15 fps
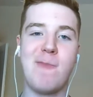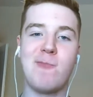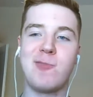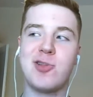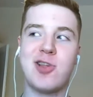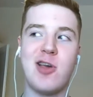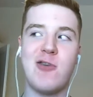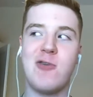
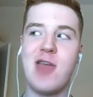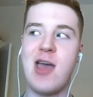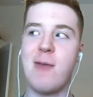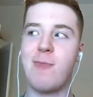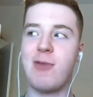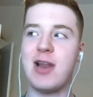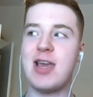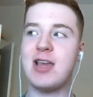So, yeah,
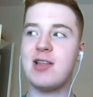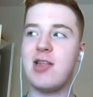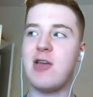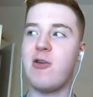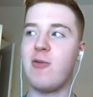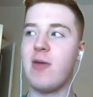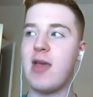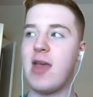please
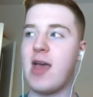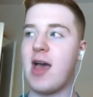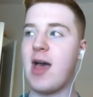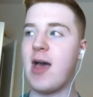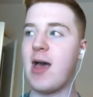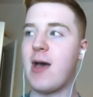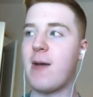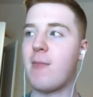do.
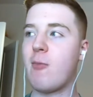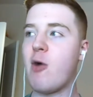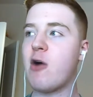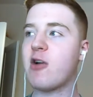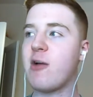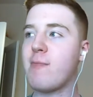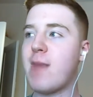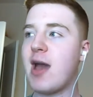
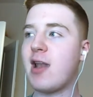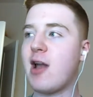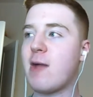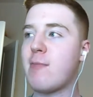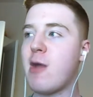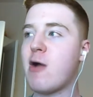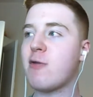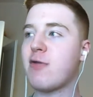Welcome, man
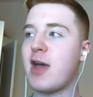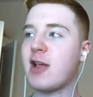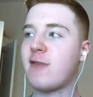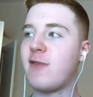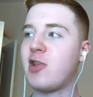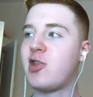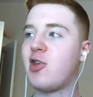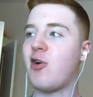like Mo. Thanks
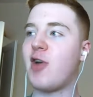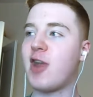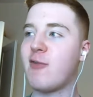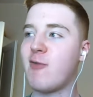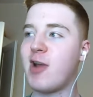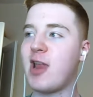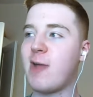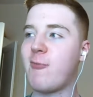for
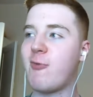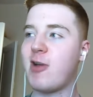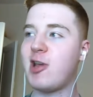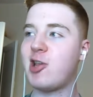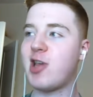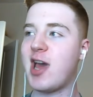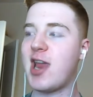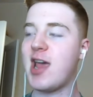joining. Really
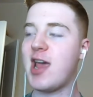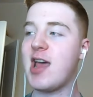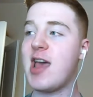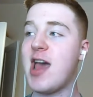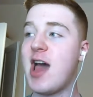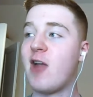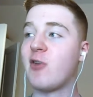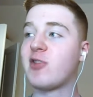appreciate it.
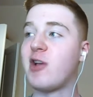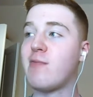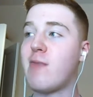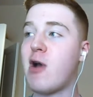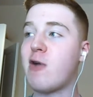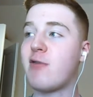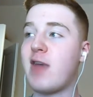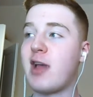And also,
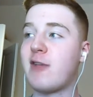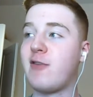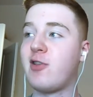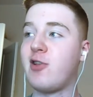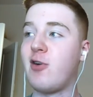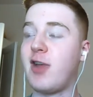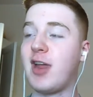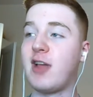Mo, thanks for
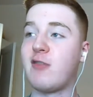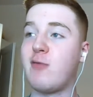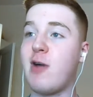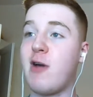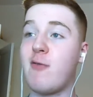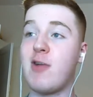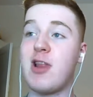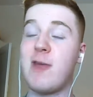joining as
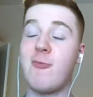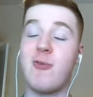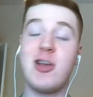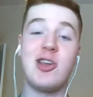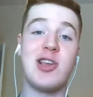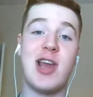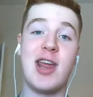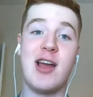well. Really
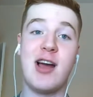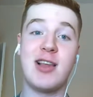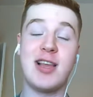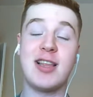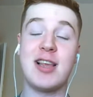appreciate it, guys.